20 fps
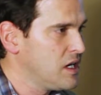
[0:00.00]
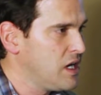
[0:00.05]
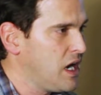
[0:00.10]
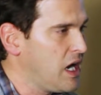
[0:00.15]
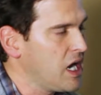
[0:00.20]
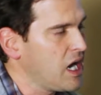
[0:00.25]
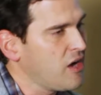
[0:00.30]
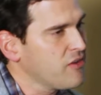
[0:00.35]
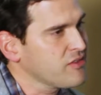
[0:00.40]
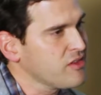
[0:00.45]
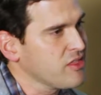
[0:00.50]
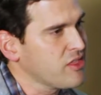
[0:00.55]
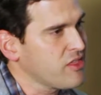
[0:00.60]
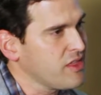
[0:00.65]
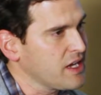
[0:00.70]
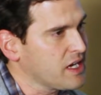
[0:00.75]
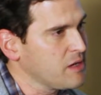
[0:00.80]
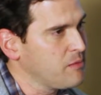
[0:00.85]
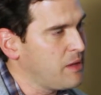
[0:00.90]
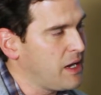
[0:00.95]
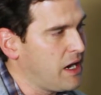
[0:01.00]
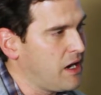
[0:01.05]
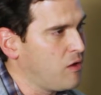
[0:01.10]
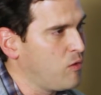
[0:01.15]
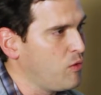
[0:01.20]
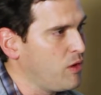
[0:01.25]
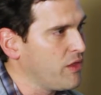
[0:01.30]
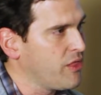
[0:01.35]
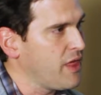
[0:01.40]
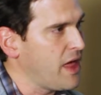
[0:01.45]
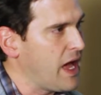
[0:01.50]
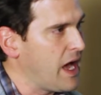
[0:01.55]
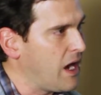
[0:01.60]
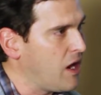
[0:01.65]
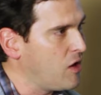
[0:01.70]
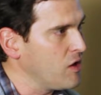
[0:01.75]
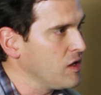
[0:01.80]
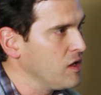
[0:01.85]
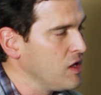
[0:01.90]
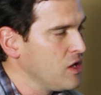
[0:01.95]
I often think about
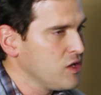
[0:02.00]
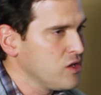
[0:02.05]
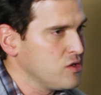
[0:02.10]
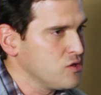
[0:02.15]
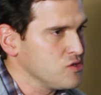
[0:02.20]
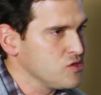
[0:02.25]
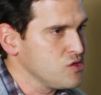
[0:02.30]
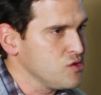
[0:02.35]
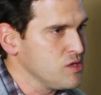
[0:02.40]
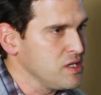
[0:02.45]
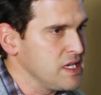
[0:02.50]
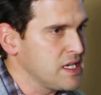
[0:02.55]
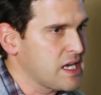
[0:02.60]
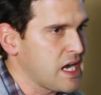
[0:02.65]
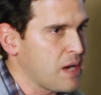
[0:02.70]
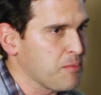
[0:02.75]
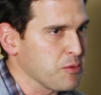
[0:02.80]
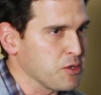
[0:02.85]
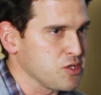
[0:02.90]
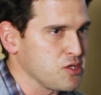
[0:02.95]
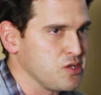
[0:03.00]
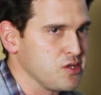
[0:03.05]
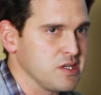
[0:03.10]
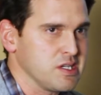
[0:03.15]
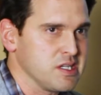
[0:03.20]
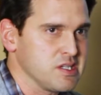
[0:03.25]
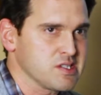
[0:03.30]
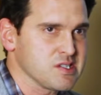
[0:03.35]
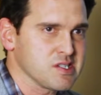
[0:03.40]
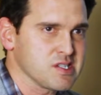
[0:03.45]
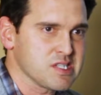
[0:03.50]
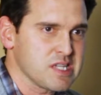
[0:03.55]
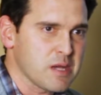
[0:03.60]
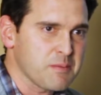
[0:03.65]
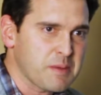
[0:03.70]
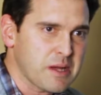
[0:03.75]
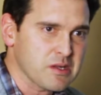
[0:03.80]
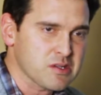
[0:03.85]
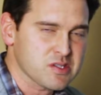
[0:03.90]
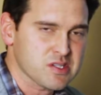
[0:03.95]
without those unique opportunities to
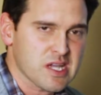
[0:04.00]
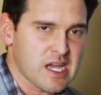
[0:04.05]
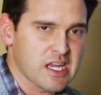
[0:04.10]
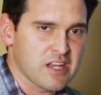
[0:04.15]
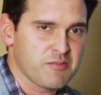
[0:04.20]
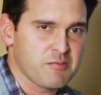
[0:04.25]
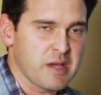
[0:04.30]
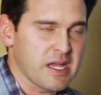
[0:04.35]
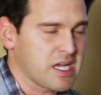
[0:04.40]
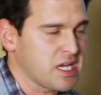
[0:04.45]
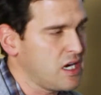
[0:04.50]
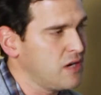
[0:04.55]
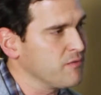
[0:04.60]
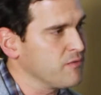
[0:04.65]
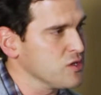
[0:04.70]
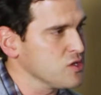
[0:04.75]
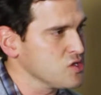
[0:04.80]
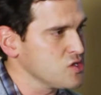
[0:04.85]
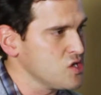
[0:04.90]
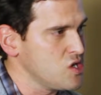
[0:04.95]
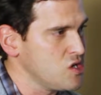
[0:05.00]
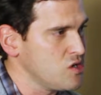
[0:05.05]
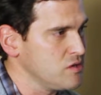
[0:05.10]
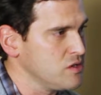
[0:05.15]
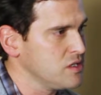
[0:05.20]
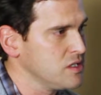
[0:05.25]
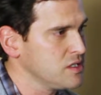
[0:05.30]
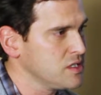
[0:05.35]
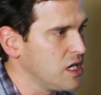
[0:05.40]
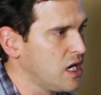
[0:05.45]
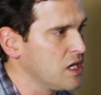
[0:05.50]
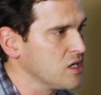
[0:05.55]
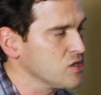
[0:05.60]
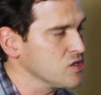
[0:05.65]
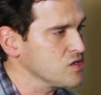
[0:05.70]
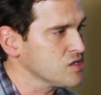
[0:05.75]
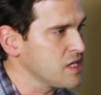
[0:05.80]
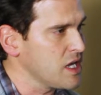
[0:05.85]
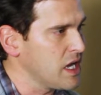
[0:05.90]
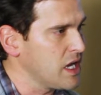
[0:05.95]
step outside of my comfort zone, to
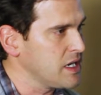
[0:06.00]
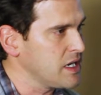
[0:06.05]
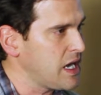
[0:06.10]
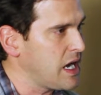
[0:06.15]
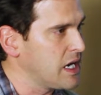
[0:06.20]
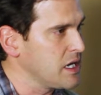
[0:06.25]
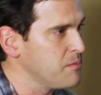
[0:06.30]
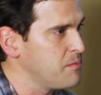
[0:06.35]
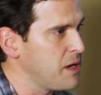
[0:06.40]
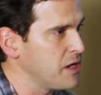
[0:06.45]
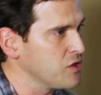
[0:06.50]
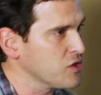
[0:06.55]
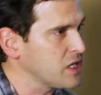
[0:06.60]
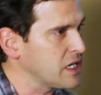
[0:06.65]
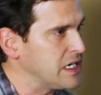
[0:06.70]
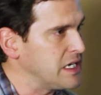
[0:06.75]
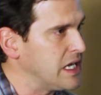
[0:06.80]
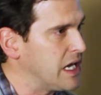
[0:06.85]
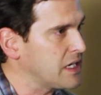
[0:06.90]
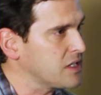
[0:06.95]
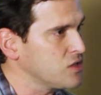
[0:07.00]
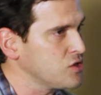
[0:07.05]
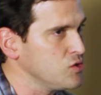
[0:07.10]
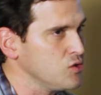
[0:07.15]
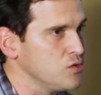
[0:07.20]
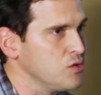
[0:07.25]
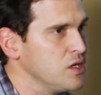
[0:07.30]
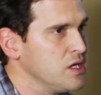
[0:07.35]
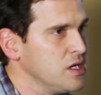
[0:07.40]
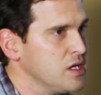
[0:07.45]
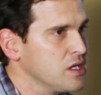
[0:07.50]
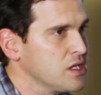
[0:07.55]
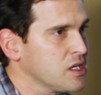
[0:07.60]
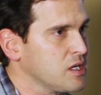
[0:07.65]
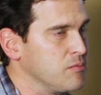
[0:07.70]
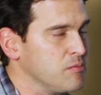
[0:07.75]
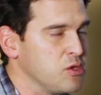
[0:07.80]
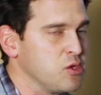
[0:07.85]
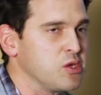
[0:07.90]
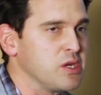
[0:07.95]
understand how to better connect to
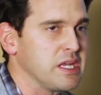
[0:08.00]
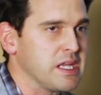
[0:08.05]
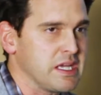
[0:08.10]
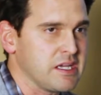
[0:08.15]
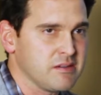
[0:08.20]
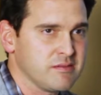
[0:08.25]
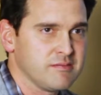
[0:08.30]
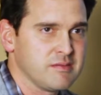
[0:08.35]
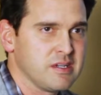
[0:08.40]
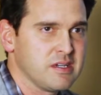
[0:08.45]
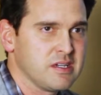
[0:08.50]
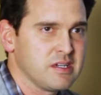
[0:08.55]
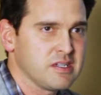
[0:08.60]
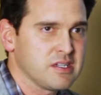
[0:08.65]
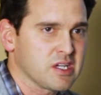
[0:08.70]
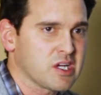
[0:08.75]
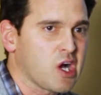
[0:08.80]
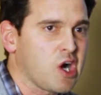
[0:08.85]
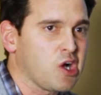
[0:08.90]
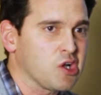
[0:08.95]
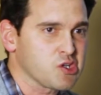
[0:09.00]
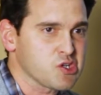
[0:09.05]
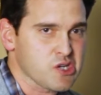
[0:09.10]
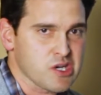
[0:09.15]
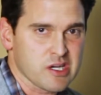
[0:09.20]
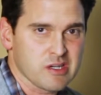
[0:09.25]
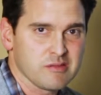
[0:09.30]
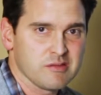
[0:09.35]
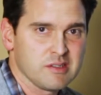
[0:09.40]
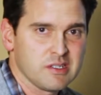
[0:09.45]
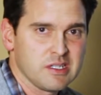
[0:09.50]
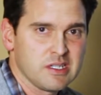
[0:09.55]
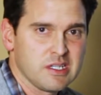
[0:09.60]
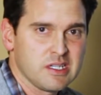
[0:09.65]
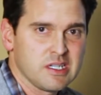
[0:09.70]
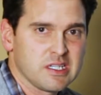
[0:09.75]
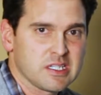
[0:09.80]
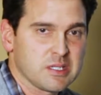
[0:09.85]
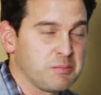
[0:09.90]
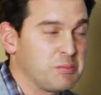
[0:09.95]
community, to culture,
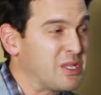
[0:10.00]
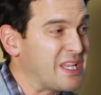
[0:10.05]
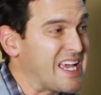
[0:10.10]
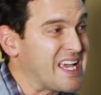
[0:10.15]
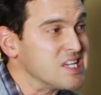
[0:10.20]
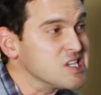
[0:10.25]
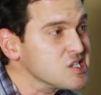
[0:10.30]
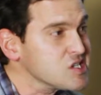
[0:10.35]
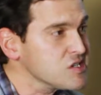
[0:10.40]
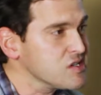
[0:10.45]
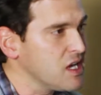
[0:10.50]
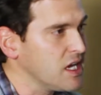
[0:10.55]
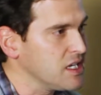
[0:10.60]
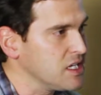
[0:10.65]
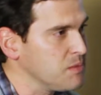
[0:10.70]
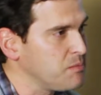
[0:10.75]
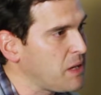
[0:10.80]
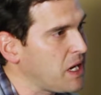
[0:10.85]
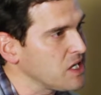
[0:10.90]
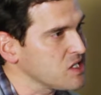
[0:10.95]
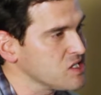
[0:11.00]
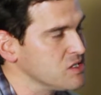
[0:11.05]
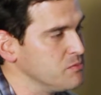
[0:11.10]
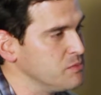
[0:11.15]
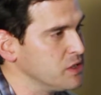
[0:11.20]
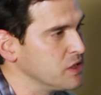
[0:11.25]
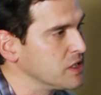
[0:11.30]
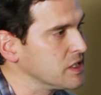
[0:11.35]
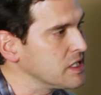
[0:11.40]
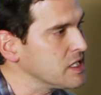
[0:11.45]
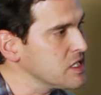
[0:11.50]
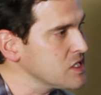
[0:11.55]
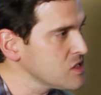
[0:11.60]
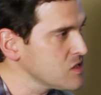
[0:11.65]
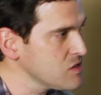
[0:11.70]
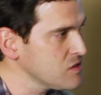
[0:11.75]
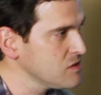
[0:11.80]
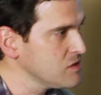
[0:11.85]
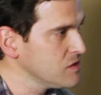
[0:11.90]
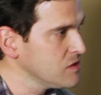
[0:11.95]
to place, and to
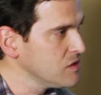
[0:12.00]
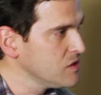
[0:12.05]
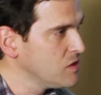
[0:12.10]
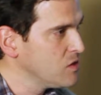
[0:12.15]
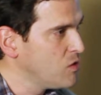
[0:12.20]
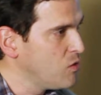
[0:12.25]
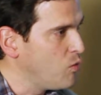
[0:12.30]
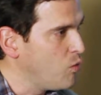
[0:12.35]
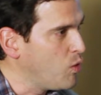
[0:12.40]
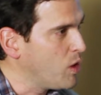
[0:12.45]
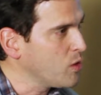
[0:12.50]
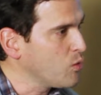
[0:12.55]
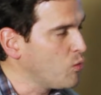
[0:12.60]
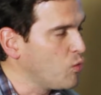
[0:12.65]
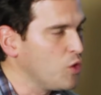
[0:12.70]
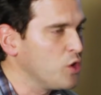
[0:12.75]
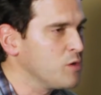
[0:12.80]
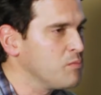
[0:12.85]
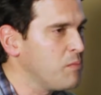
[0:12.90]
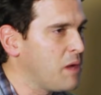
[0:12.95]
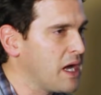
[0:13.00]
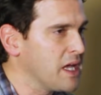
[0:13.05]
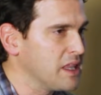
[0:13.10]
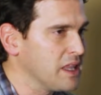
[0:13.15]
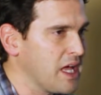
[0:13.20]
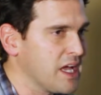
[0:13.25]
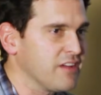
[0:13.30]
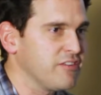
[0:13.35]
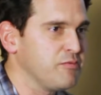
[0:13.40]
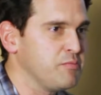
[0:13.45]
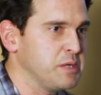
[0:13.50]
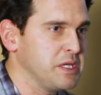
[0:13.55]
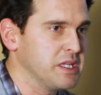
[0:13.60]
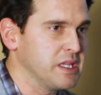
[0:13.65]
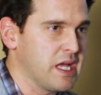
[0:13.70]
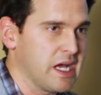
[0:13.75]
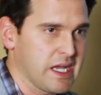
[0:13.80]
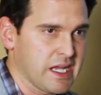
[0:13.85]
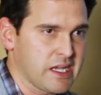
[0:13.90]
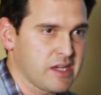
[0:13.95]
possibilities, what would my life be
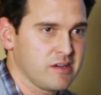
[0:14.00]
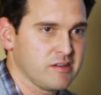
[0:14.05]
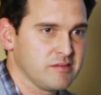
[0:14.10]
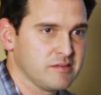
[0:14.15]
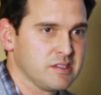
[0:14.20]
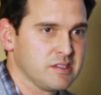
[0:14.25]
like?